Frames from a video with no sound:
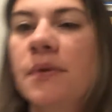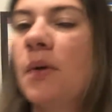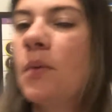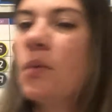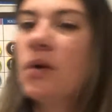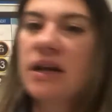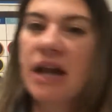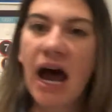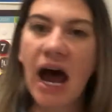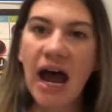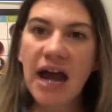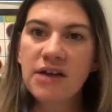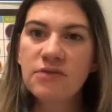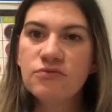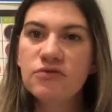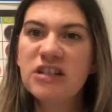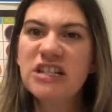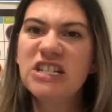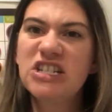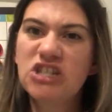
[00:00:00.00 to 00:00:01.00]
when I
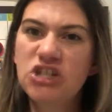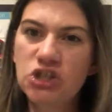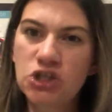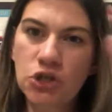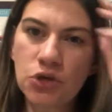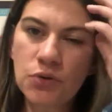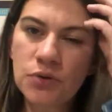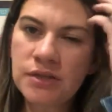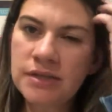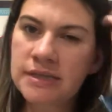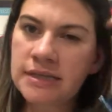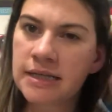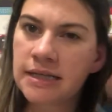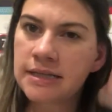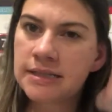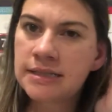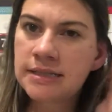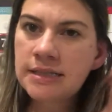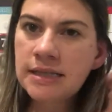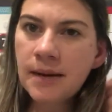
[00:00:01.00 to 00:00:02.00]
reduce
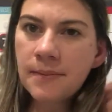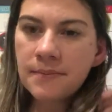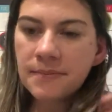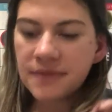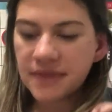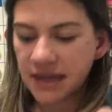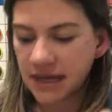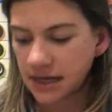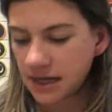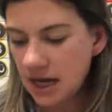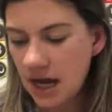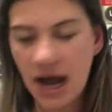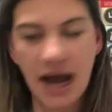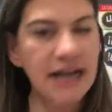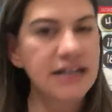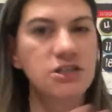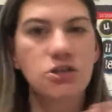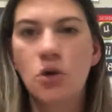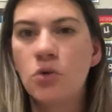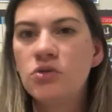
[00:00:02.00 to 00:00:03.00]
something, I
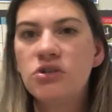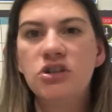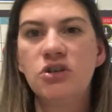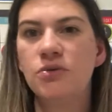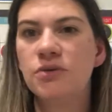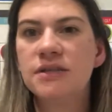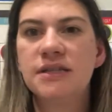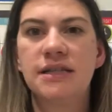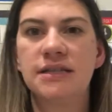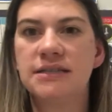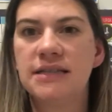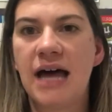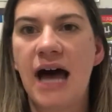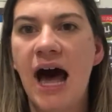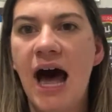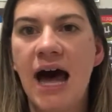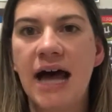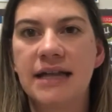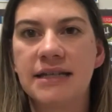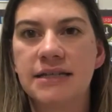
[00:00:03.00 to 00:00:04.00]
don't use a
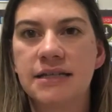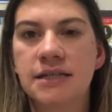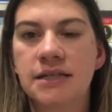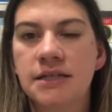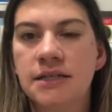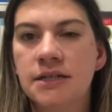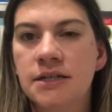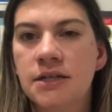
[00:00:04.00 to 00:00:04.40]
lot.